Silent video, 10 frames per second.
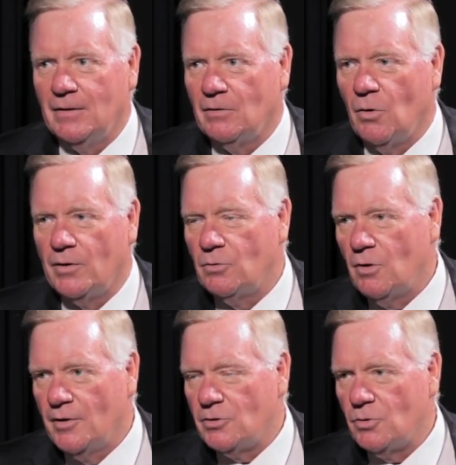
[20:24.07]
going through
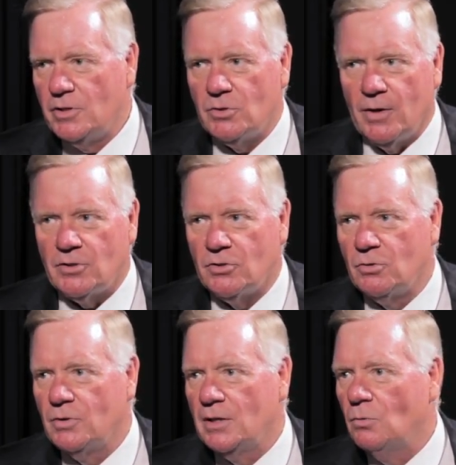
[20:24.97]
all the tree structures
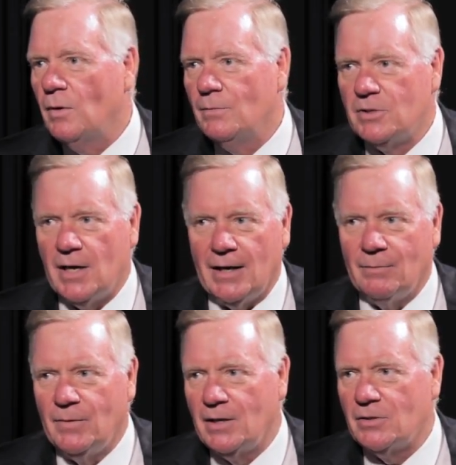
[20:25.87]
within a website
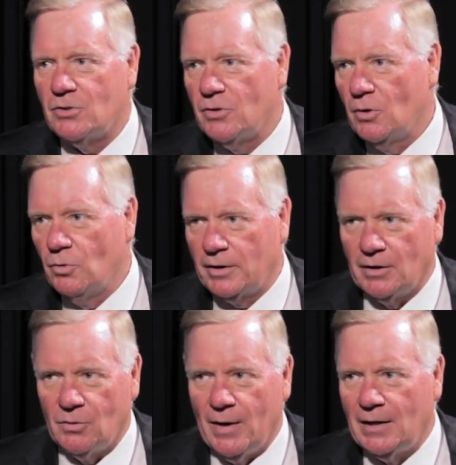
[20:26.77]
and making sure they're
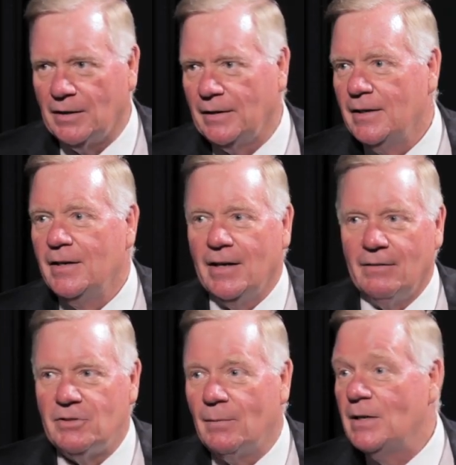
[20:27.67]
working correctly. And
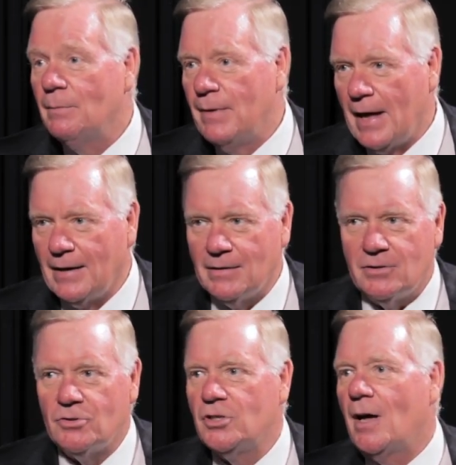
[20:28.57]
if somebody mm-hmm.
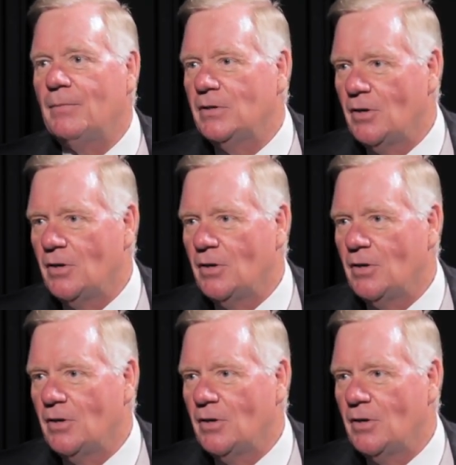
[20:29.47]
abandons your shopping